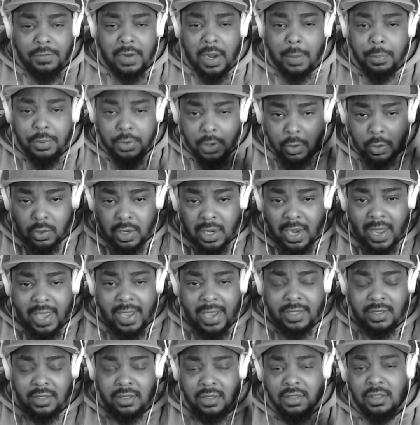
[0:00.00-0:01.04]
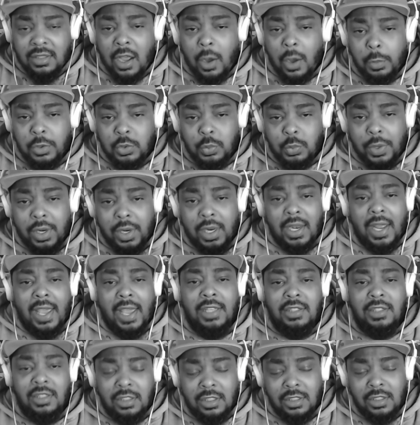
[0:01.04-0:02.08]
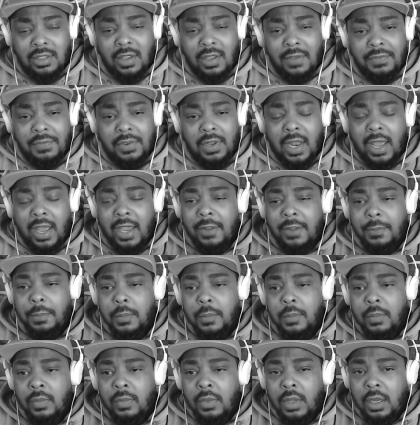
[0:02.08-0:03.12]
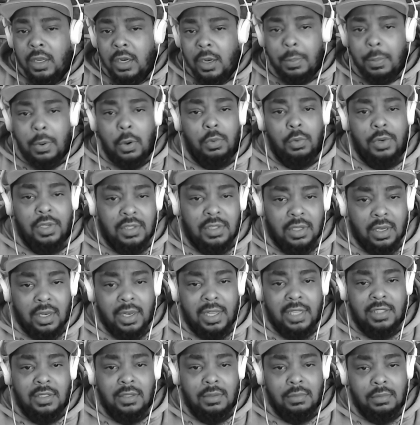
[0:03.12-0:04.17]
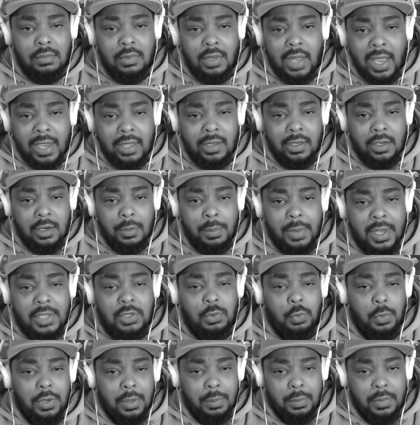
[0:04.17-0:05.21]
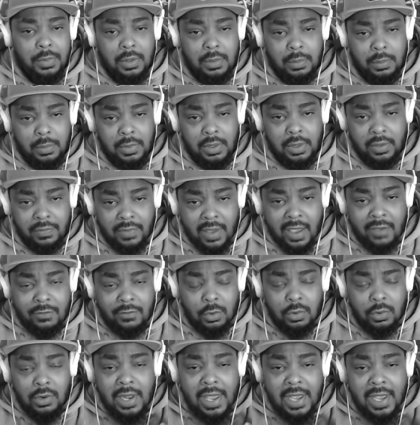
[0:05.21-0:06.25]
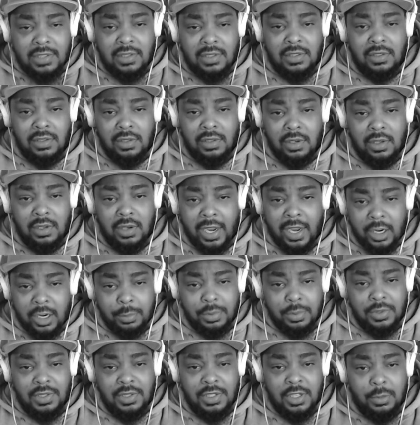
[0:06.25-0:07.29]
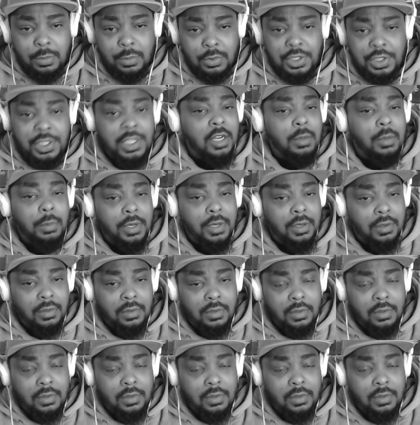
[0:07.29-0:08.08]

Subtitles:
I put on glasses. I always wear glasses because I feel like the police are less likely to mess with me if I have on glasses and look like a presentable gentleman.